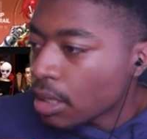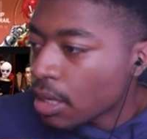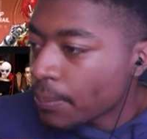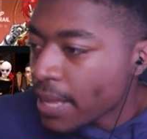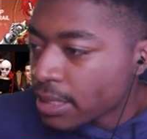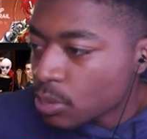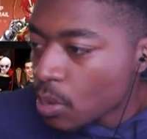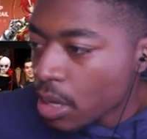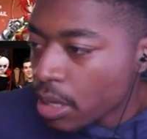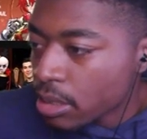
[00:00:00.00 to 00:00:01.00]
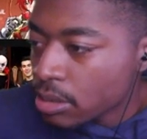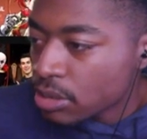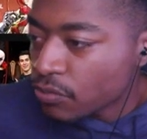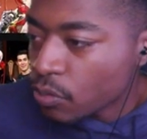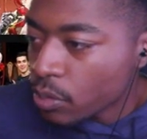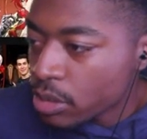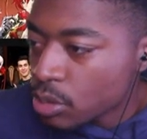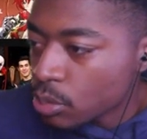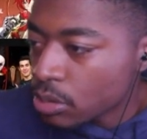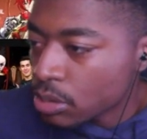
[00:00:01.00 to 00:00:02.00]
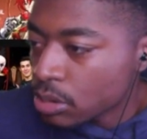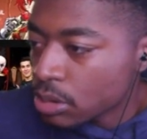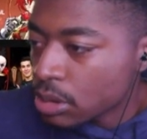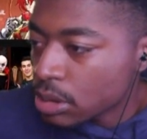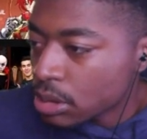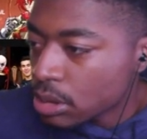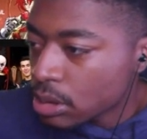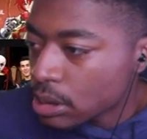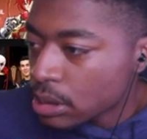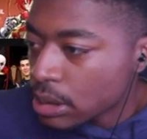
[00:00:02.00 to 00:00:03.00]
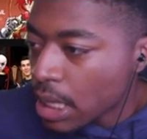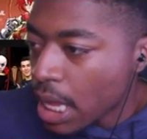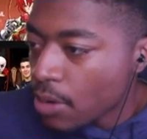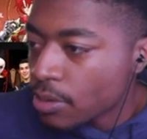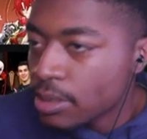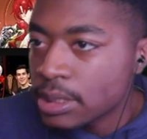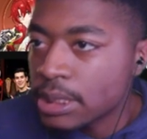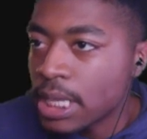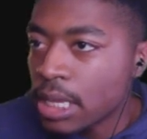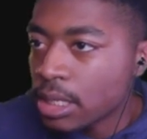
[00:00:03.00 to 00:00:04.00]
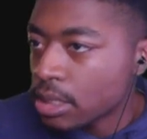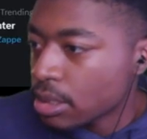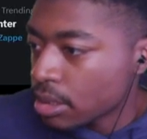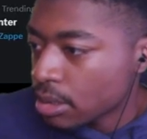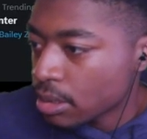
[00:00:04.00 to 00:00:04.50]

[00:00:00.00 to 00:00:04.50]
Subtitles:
Black Swan's voice was Aaron Zek,